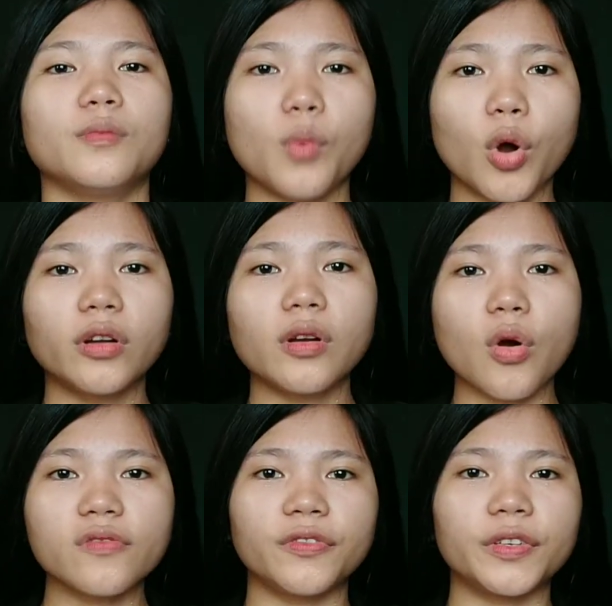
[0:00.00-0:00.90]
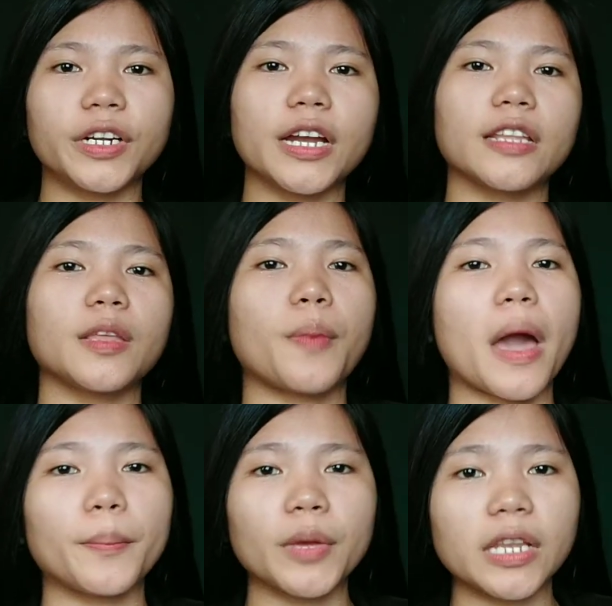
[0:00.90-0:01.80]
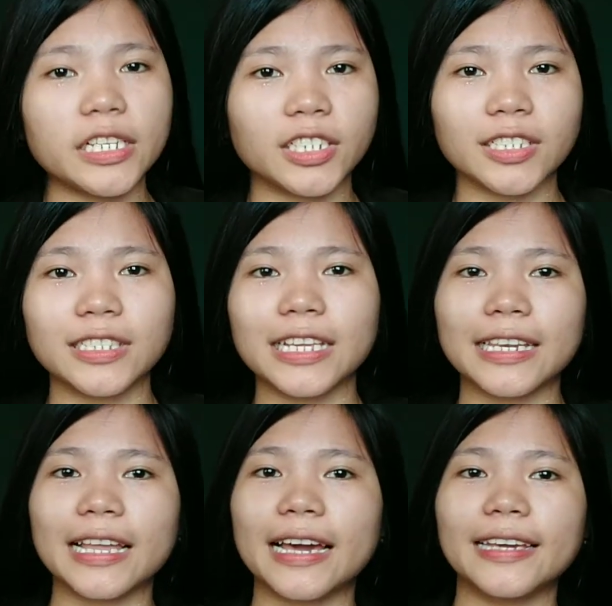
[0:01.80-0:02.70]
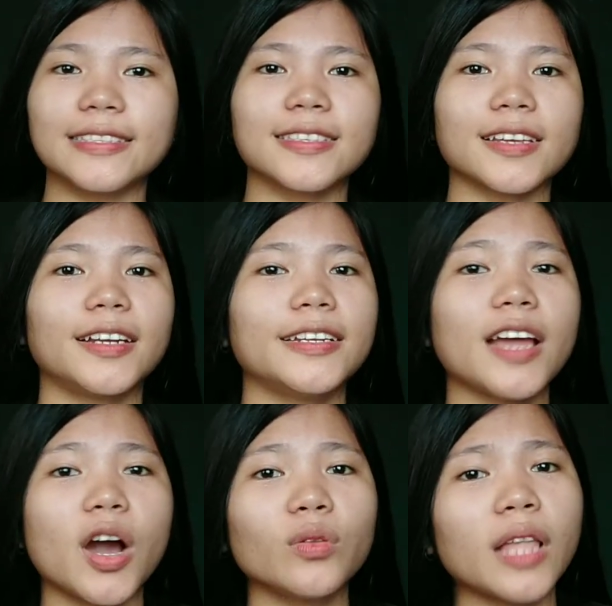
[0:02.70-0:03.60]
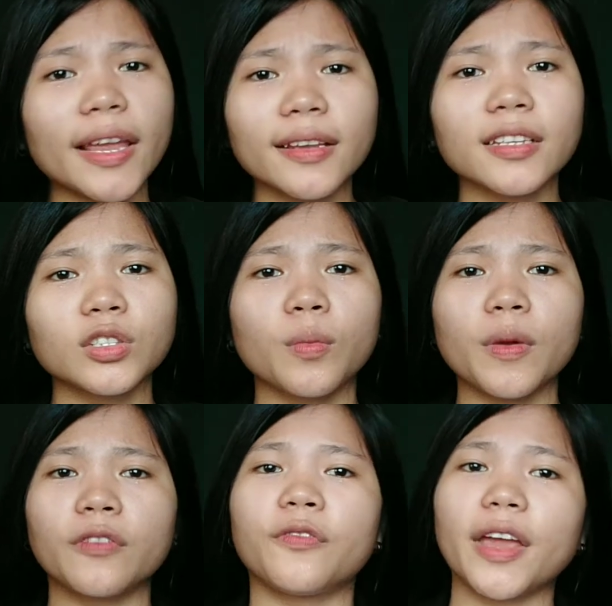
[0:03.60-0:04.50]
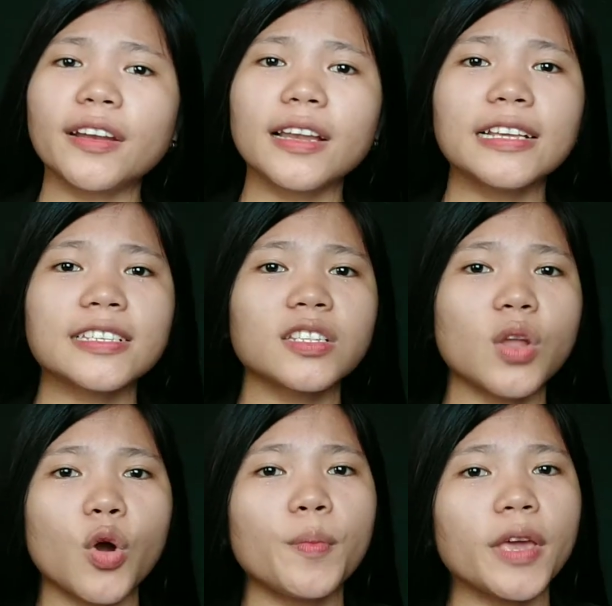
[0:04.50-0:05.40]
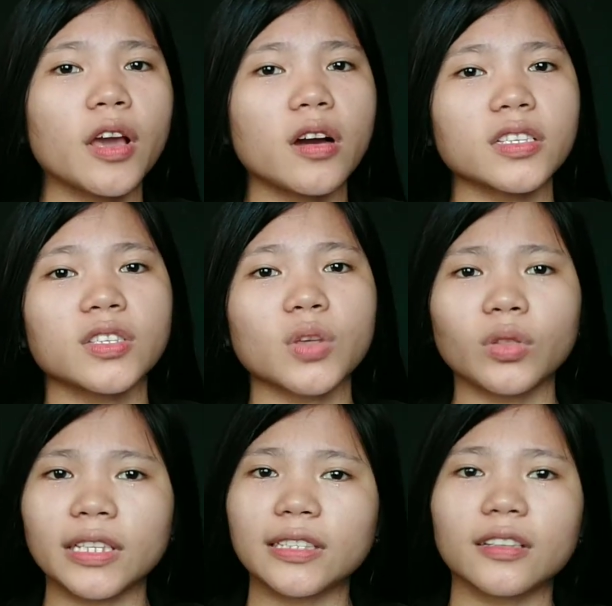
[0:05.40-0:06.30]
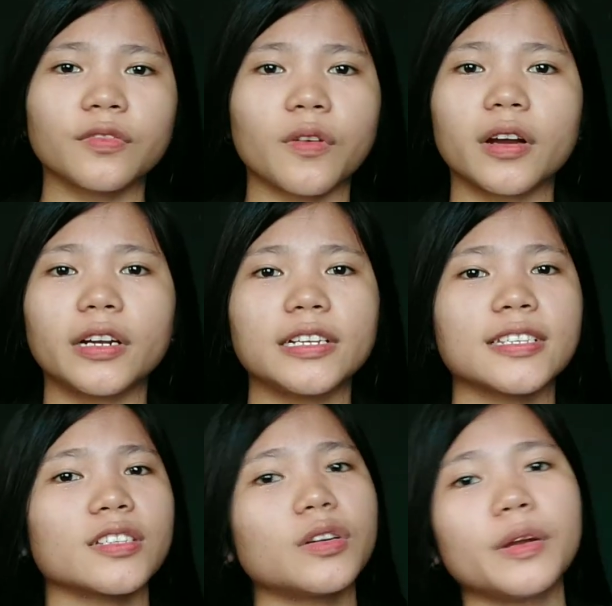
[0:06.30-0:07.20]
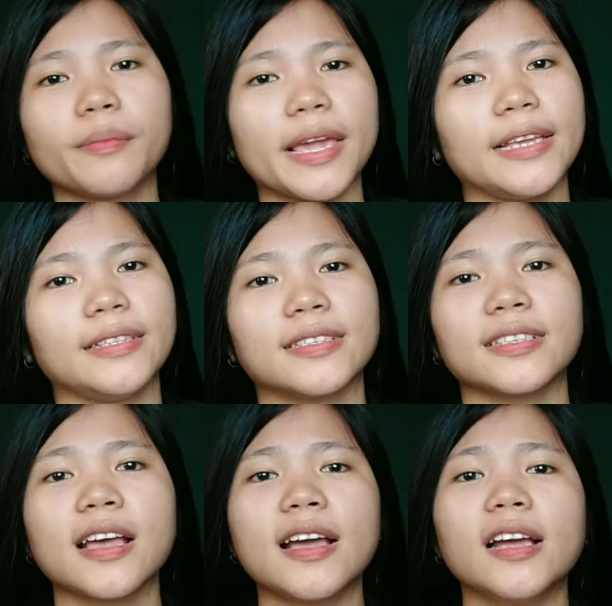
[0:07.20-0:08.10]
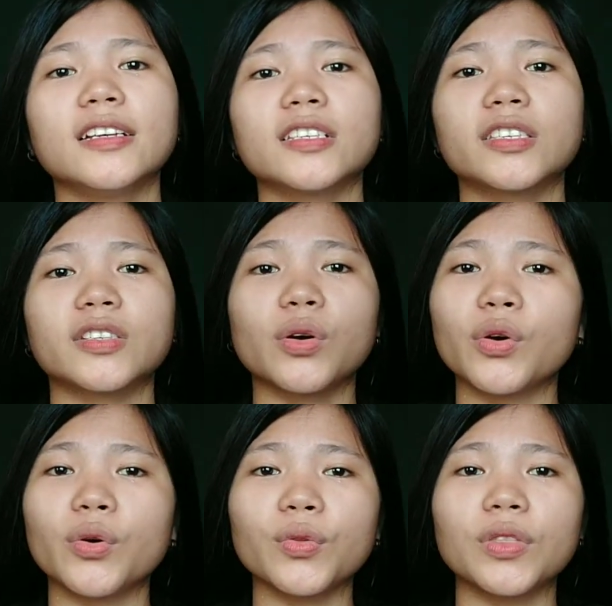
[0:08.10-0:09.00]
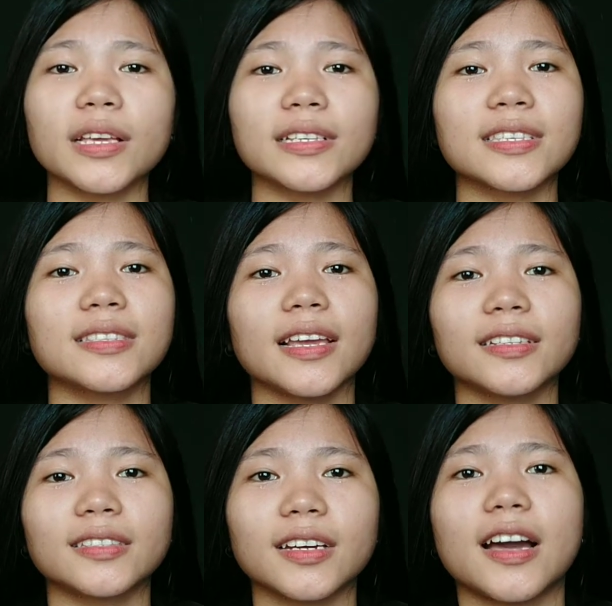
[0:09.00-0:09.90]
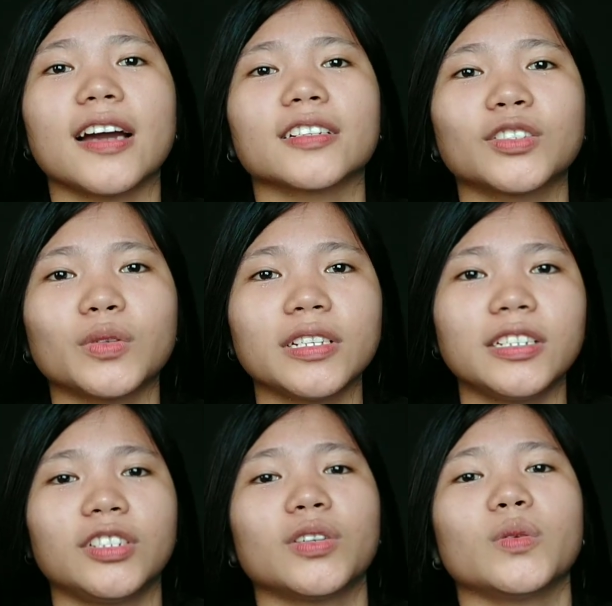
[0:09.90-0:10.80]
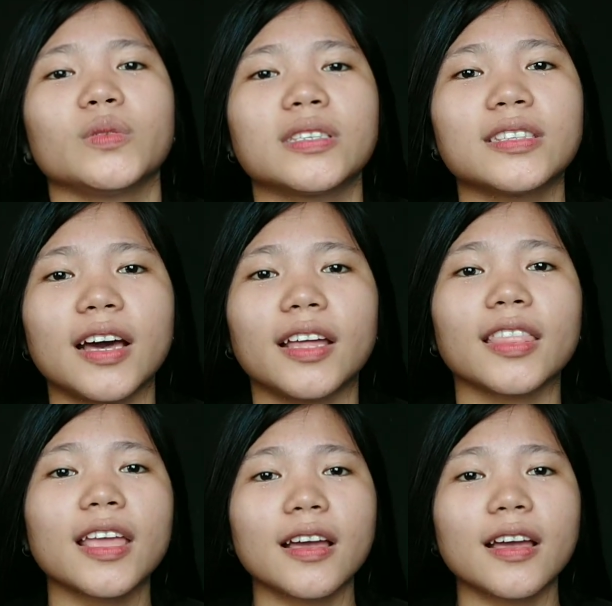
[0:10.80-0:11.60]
Moreover, the population declines are now likely to be fairly slow because so little forest remains. So this data actually shows that